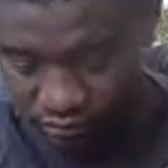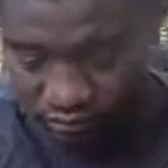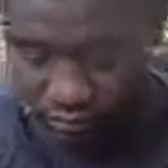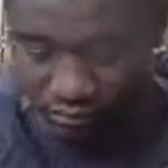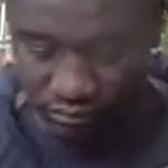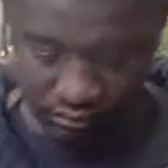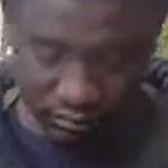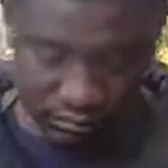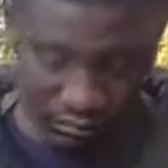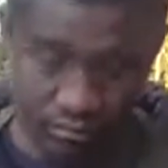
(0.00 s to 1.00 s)

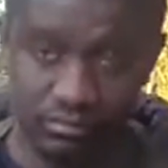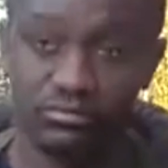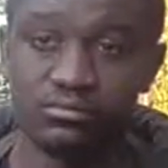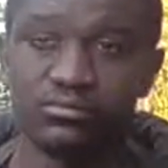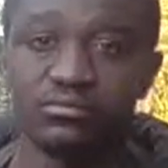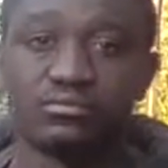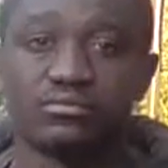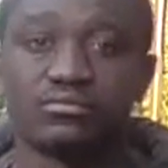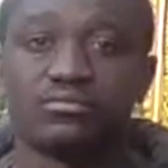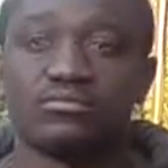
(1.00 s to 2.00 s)

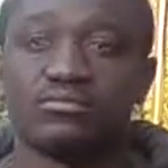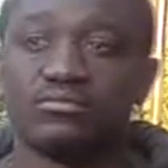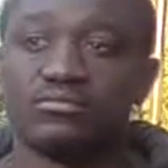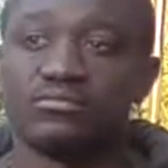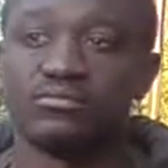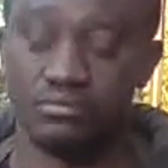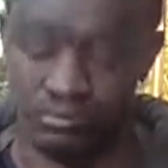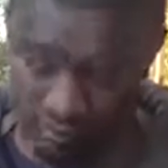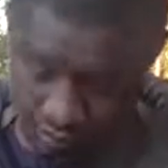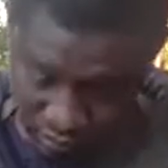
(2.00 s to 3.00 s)

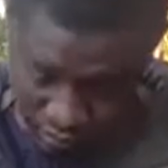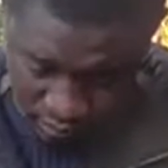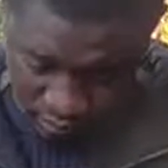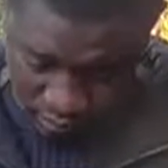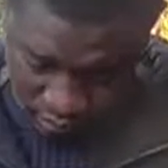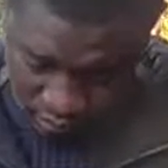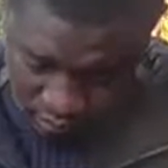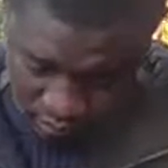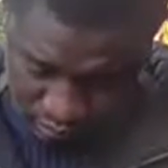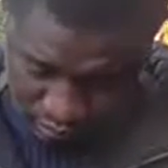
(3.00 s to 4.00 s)

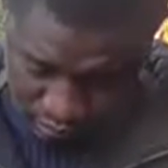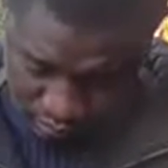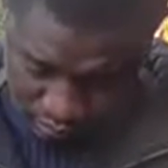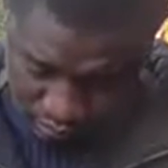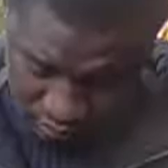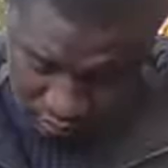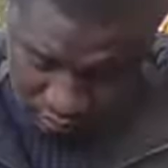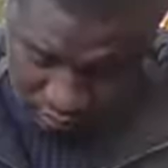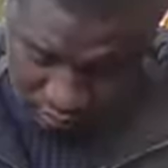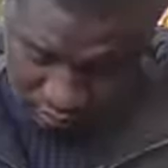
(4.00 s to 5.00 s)

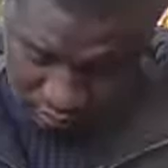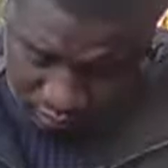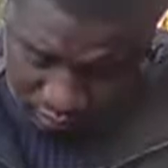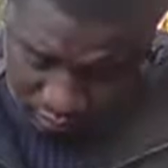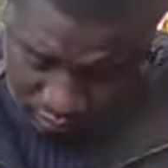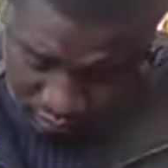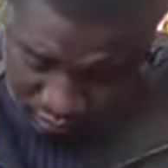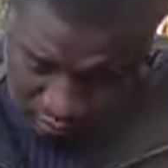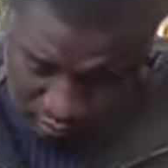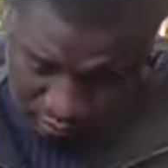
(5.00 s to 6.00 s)

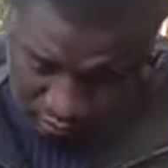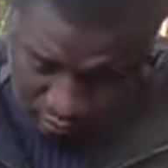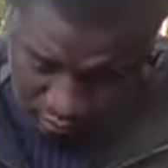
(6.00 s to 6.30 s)
This person isn't speaking.